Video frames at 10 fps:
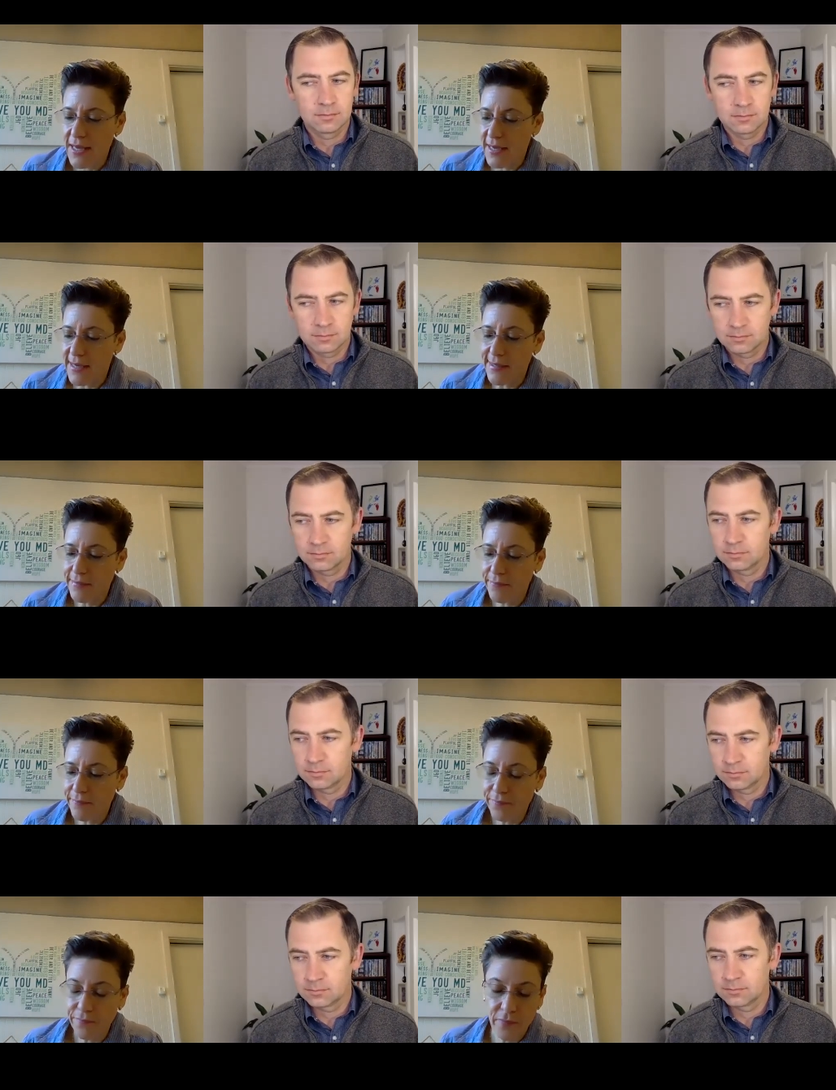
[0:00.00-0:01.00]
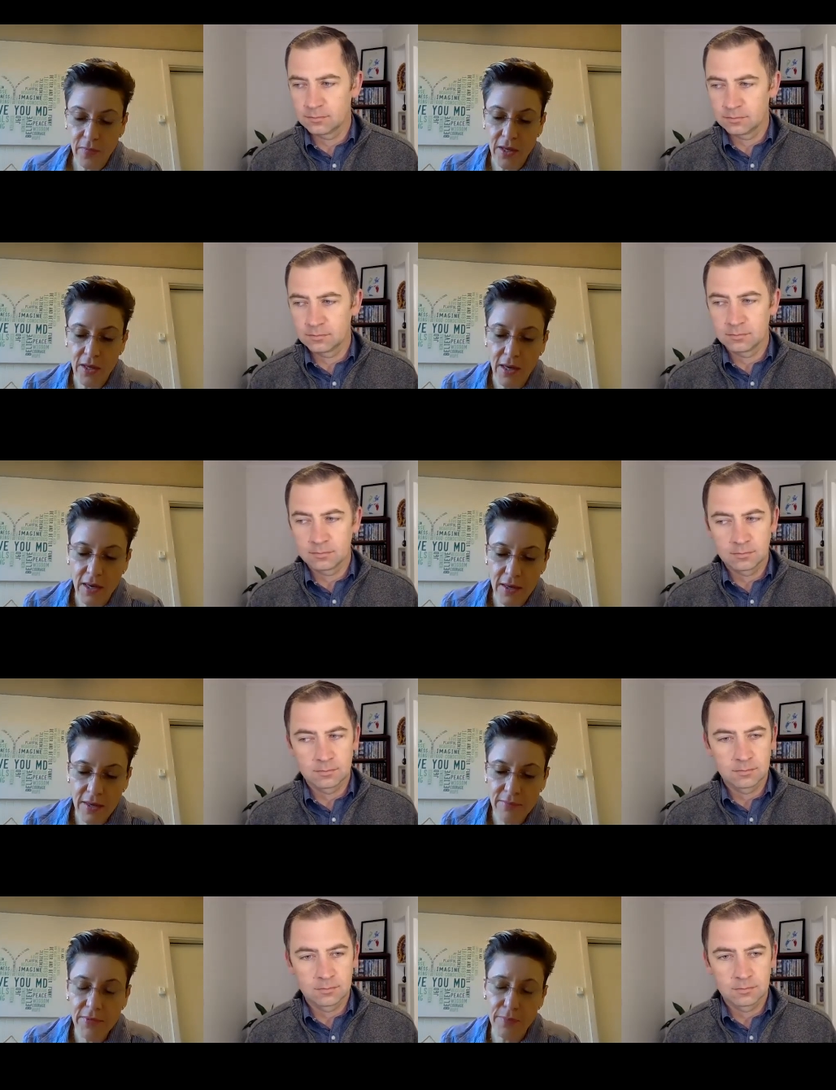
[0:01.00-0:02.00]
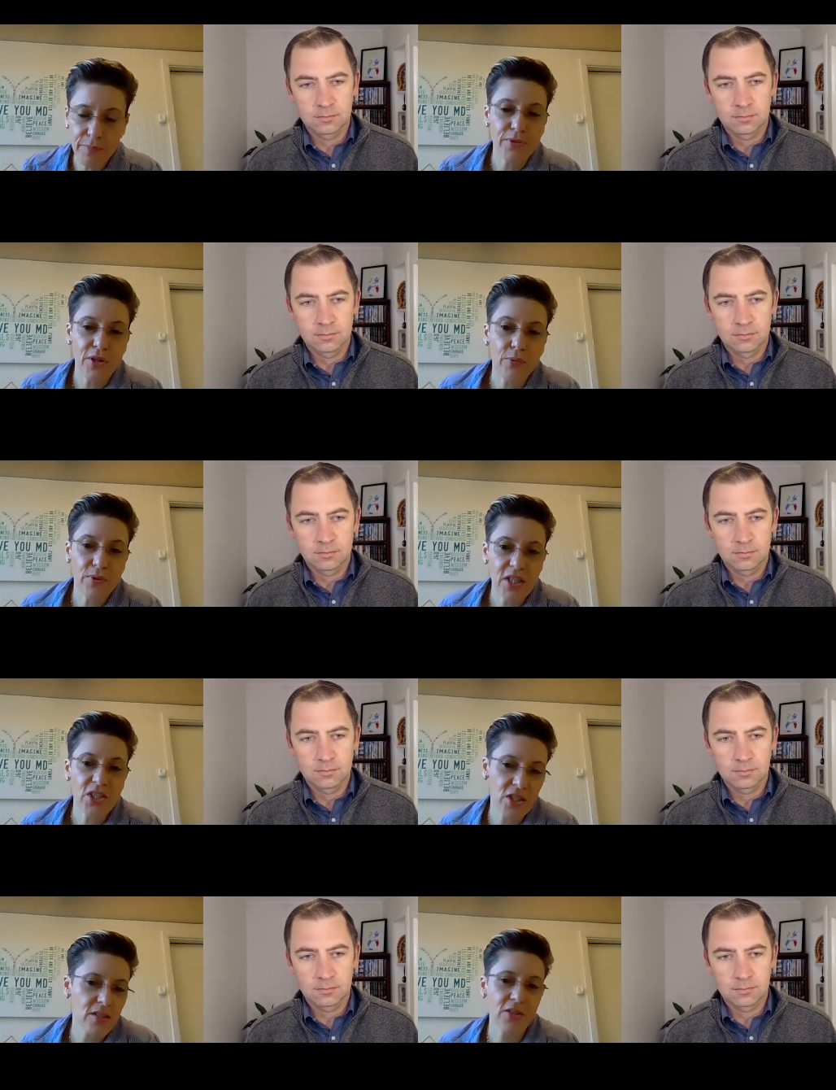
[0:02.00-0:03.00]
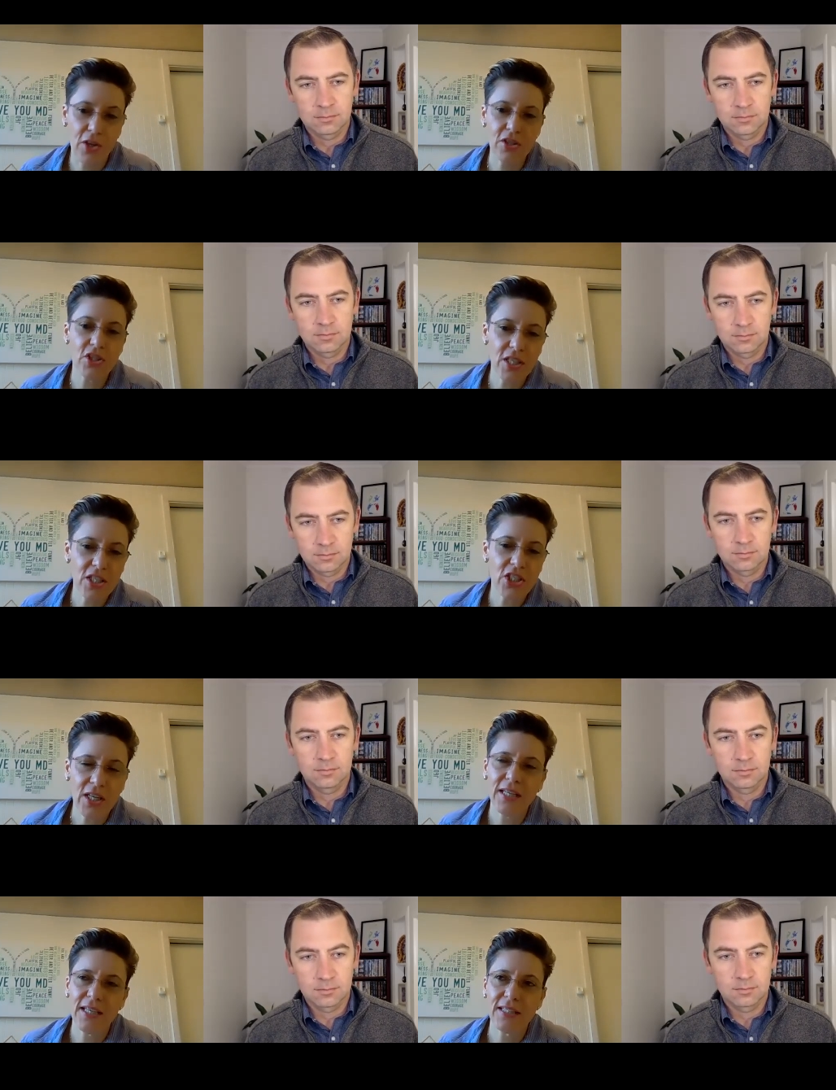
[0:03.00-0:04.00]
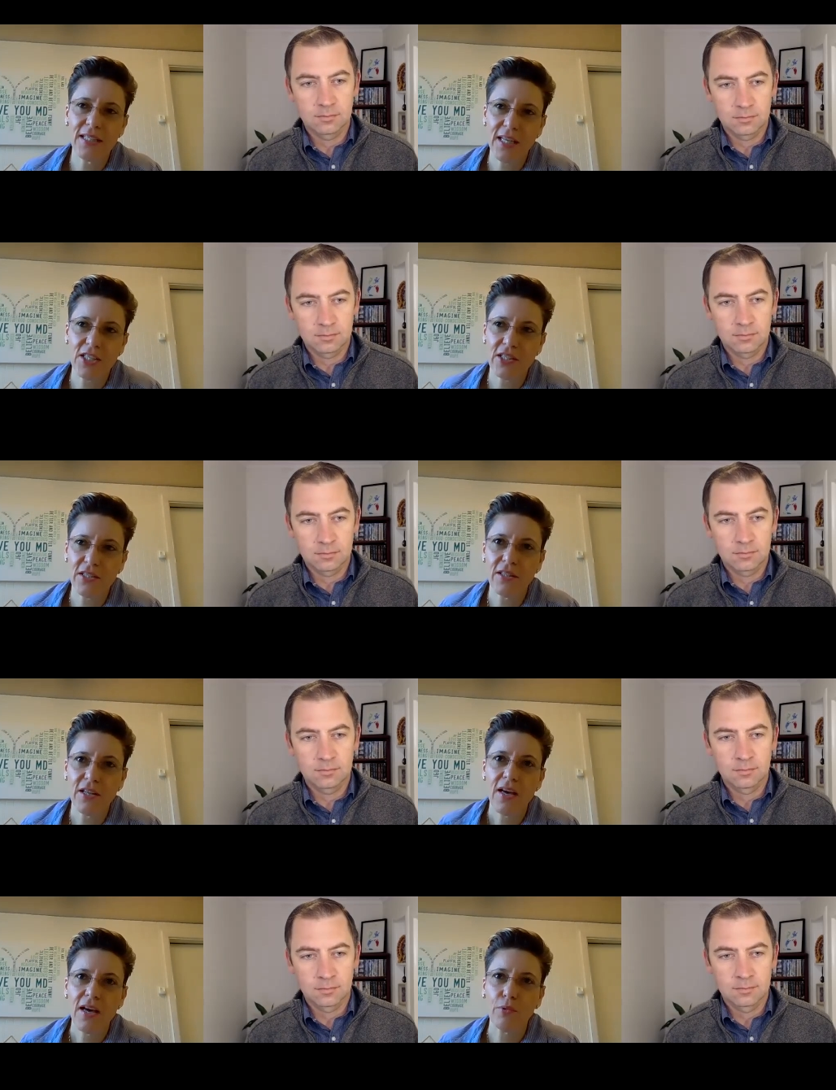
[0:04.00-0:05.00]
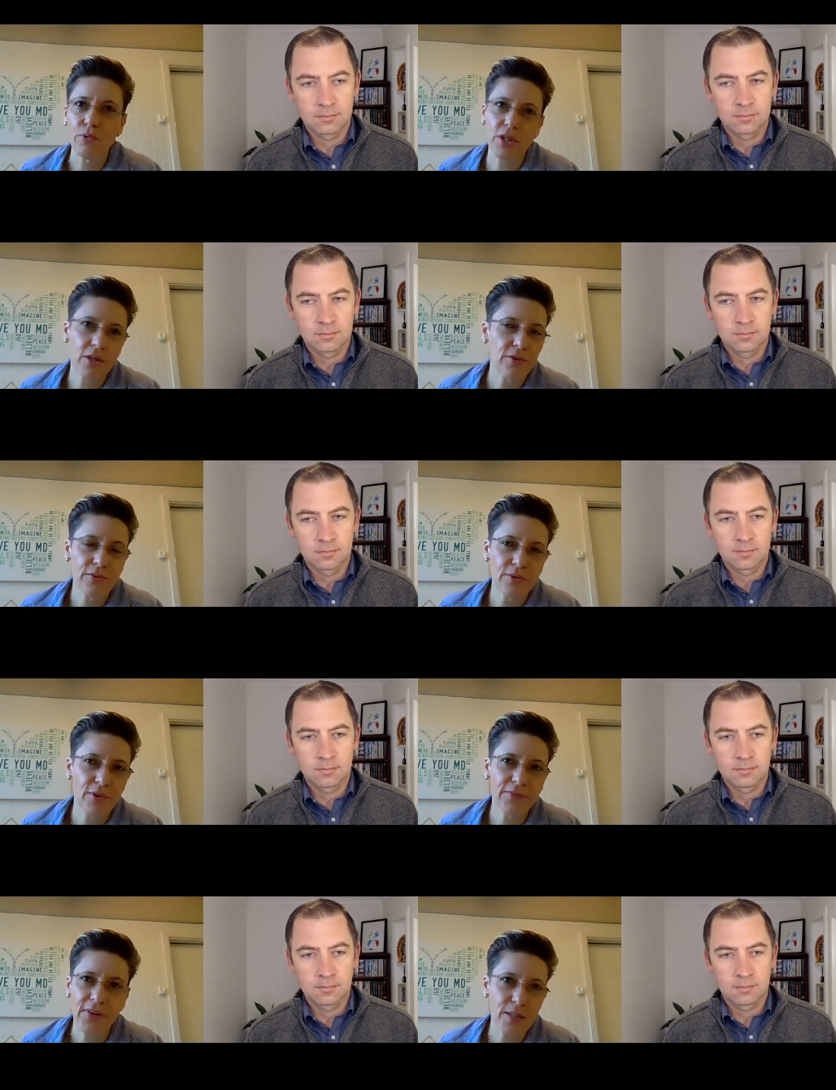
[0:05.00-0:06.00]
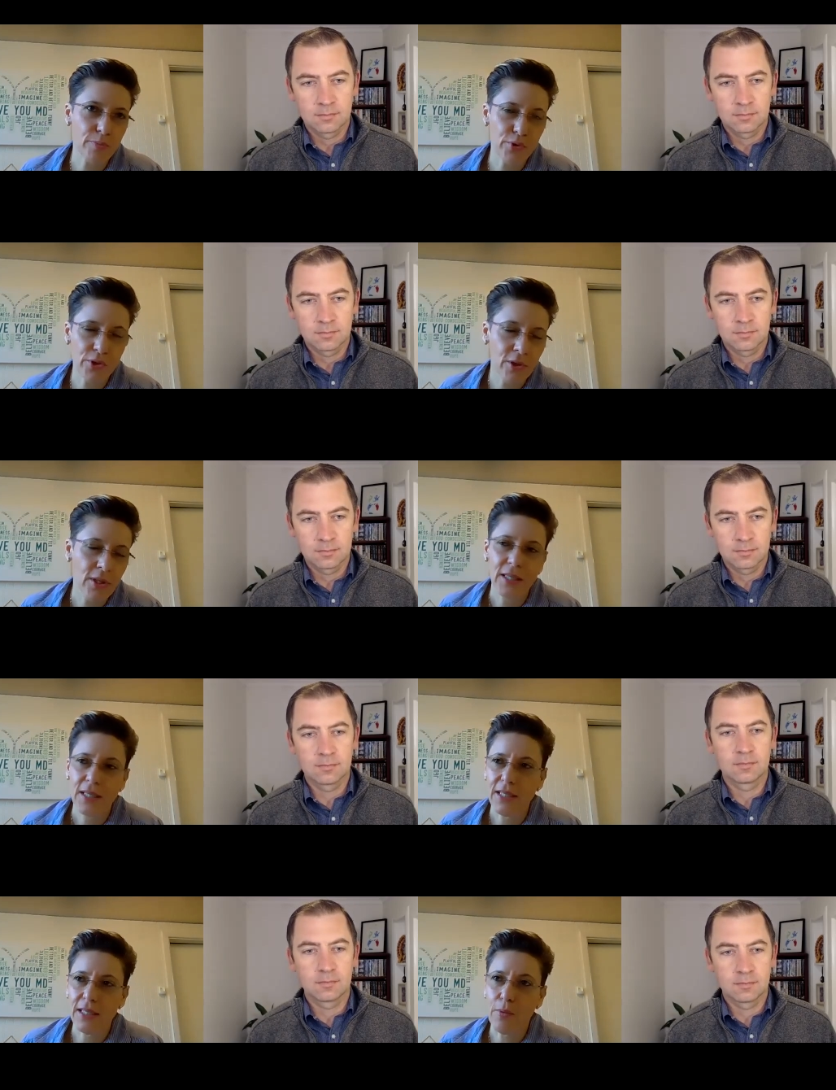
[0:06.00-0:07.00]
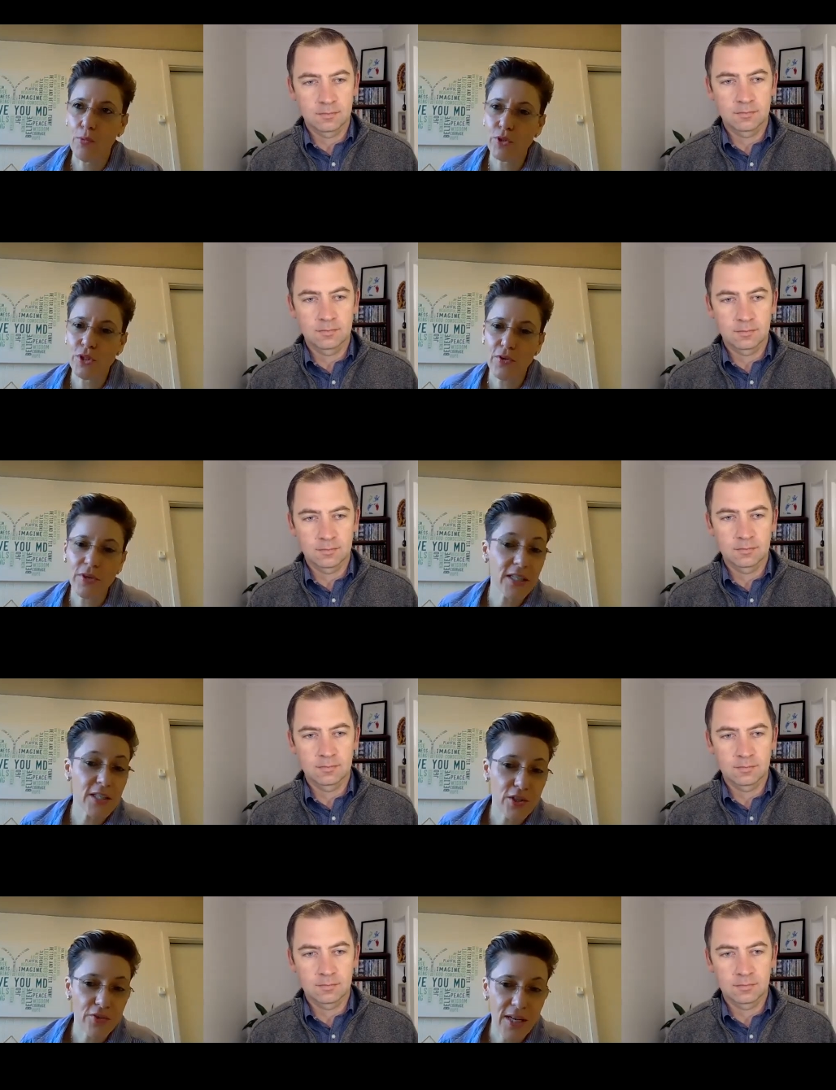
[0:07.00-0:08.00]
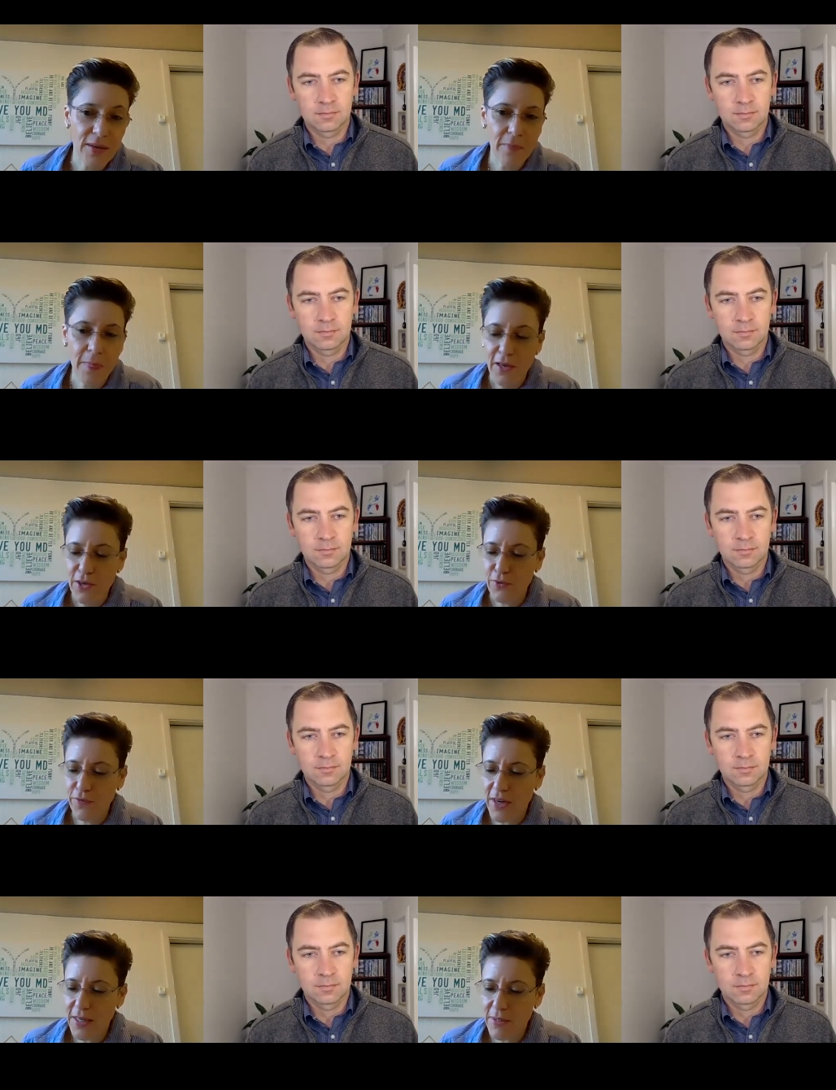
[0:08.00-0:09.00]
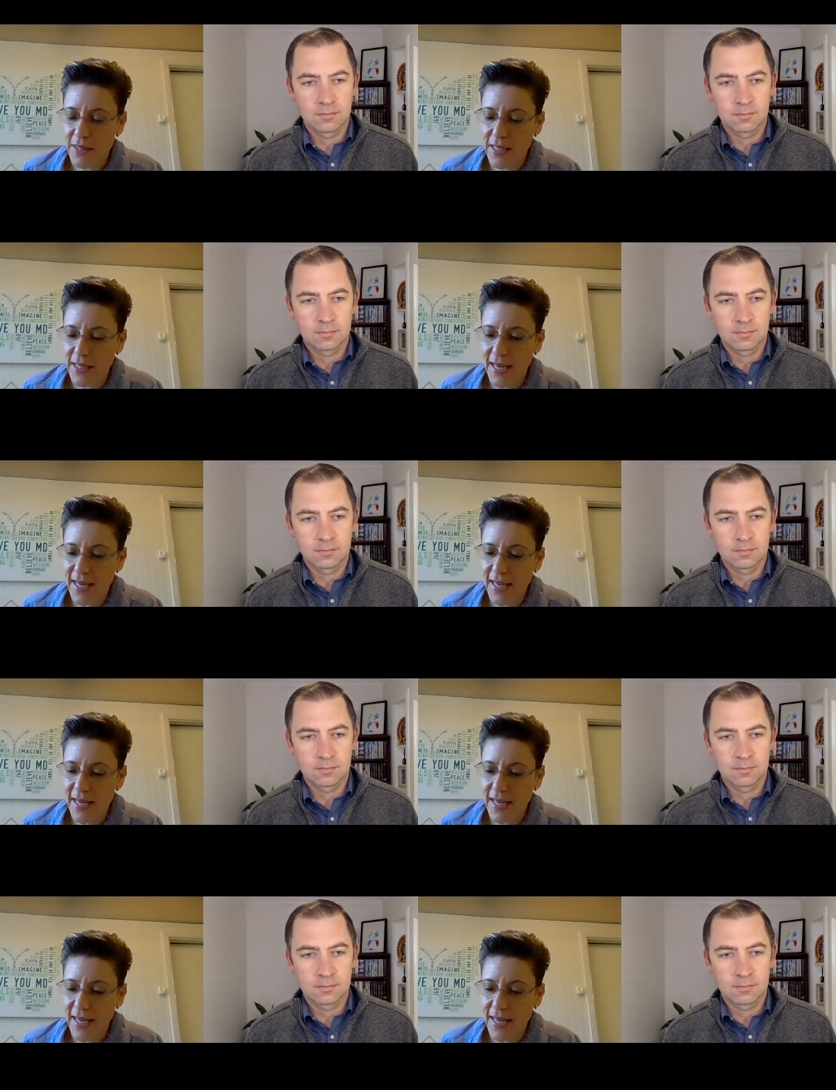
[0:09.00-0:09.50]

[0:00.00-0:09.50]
Speaker 1: Uh, yep. So I would say just go to Jeanine Sciacca International. I'm also on Facebook. Um, I'm also on Instagram. You'll find me there.